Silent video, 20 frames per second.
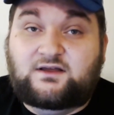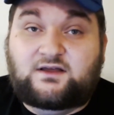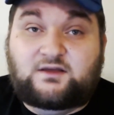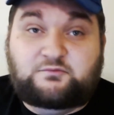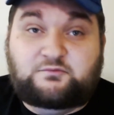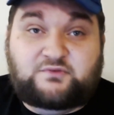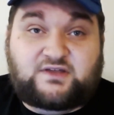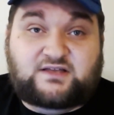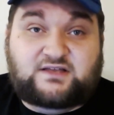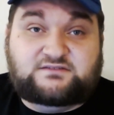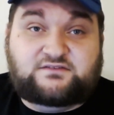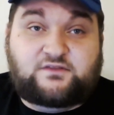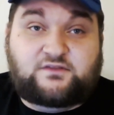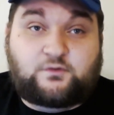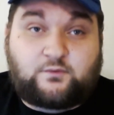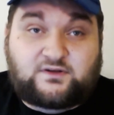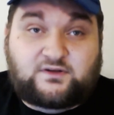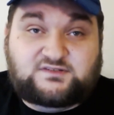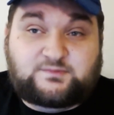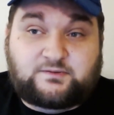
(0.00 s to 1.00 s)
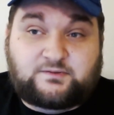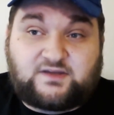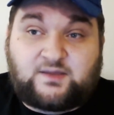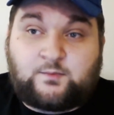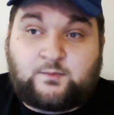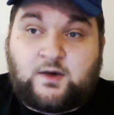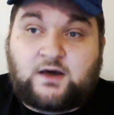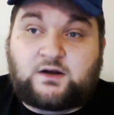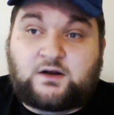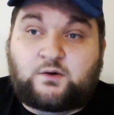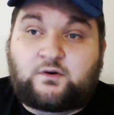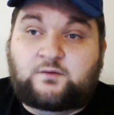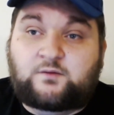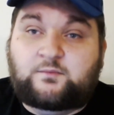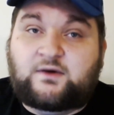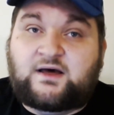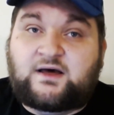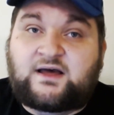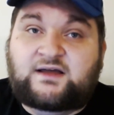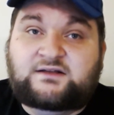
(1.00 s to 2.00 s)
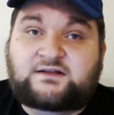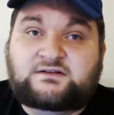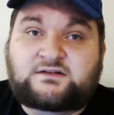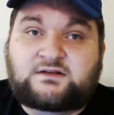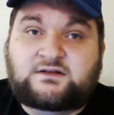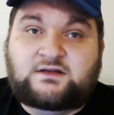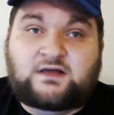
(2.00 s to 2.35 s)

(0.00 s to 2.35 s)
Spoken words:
because of their once per game auto unbind.